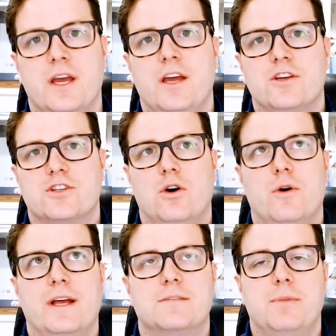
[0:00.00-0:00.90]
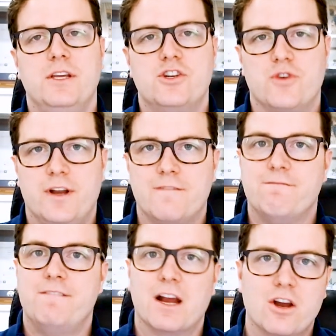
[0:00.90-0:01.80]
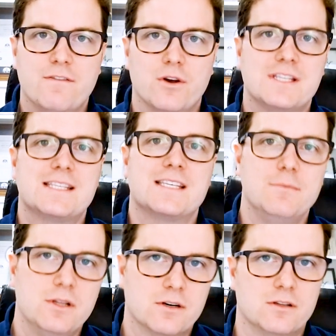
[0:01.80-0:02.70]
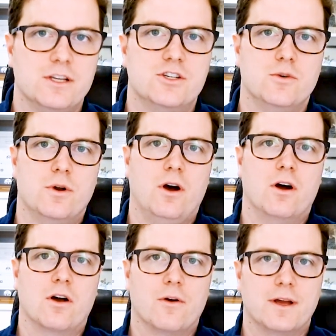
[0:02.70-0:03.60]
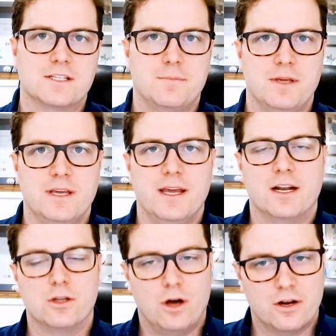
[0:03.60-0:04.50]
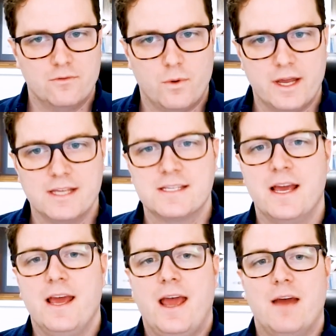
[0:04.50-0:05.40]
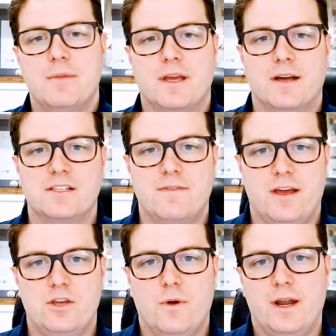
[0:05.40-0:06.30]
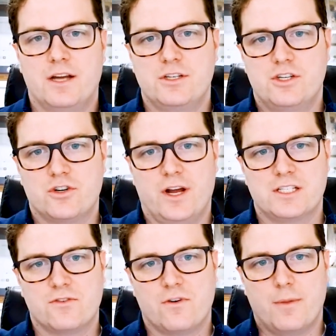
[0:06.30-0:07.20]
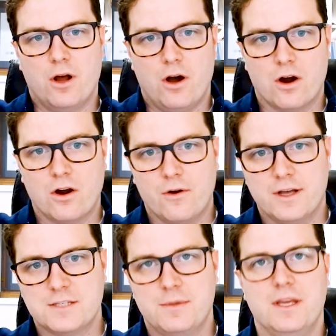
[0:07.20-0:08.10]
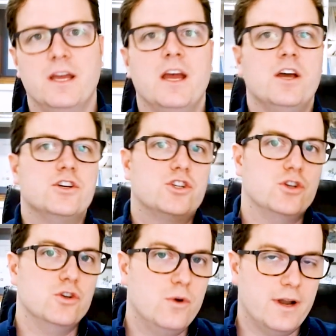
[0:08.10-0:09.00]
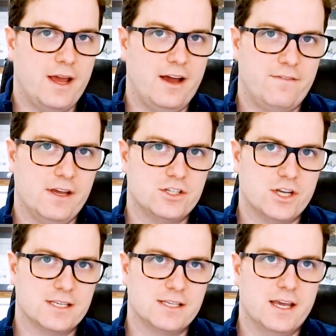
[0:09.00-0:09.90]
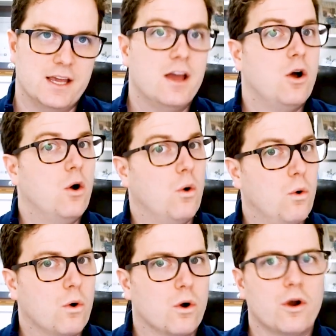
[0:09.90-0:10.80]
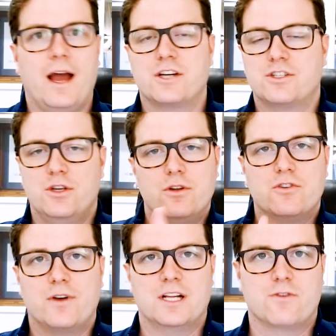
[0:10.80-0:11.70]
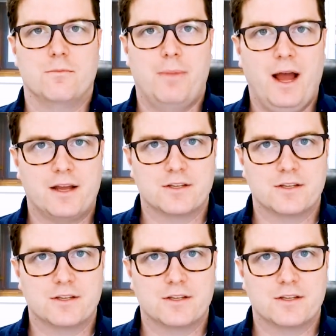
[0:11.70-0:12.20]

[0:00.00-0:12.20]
So it's being treated very, very similarly to an RRSP in a lot of ways. And because of that, you can actually transfer from an RRSP to an FHSA, or actually you can transfer back as